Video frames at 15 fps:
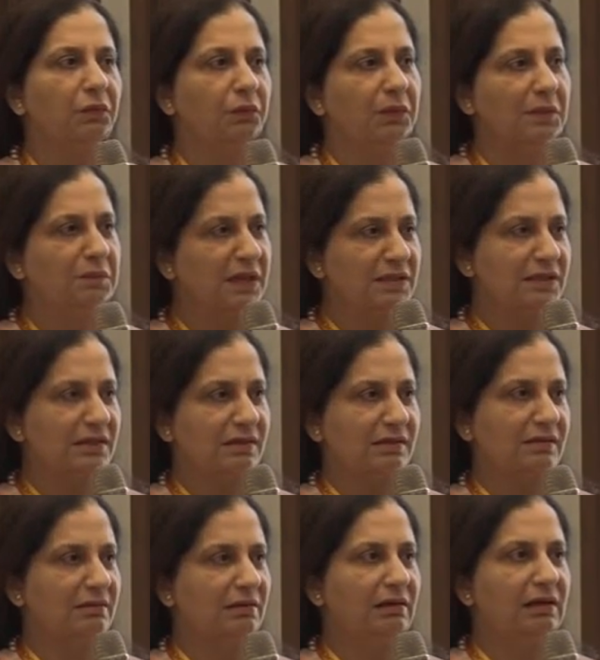We
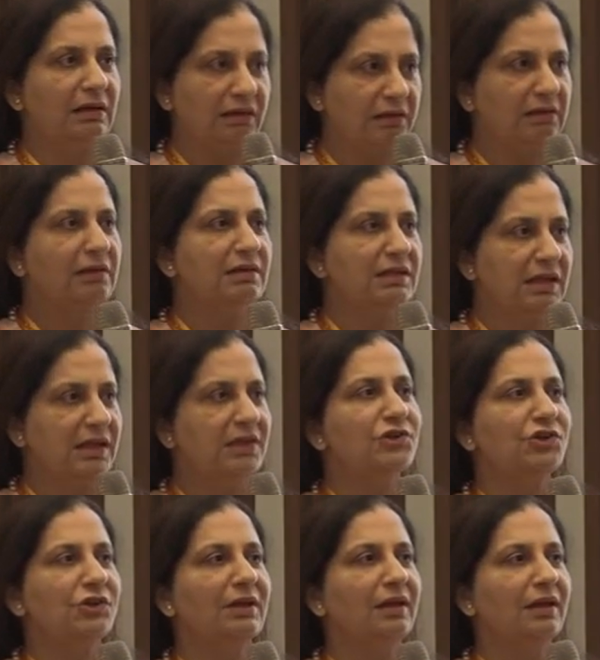must learn,
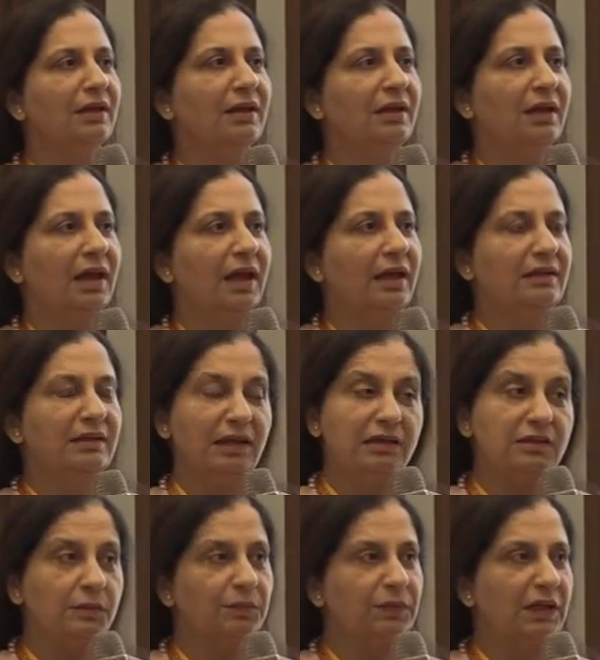teach, and
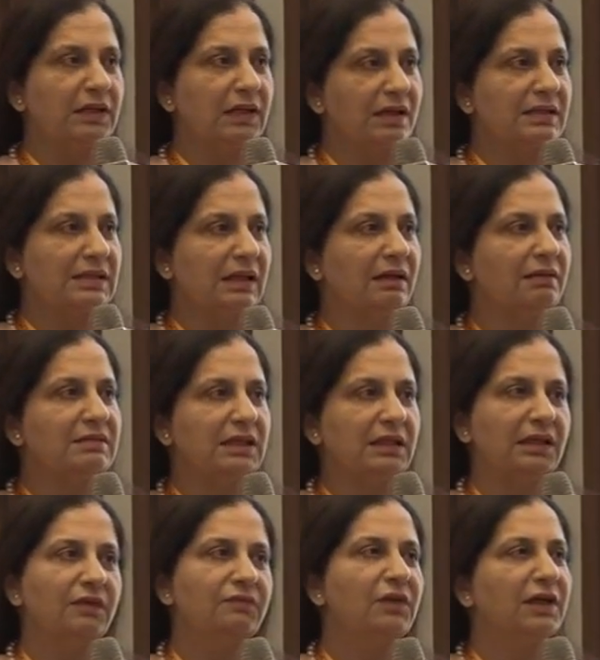interpret ourselves
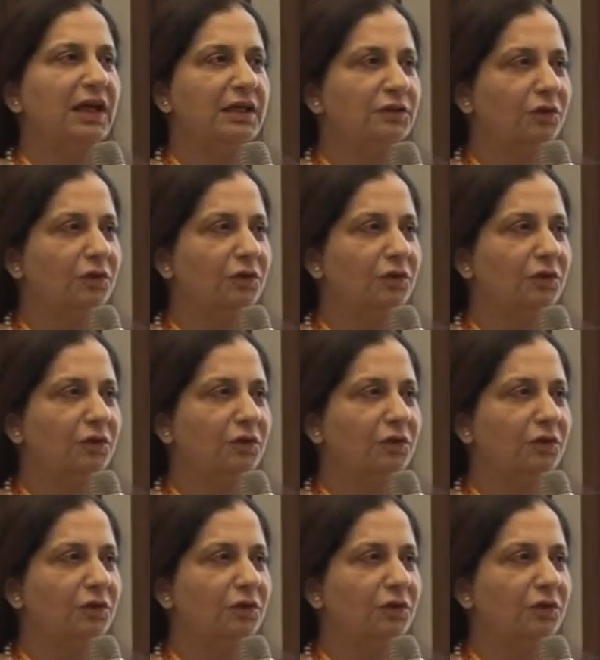and give the right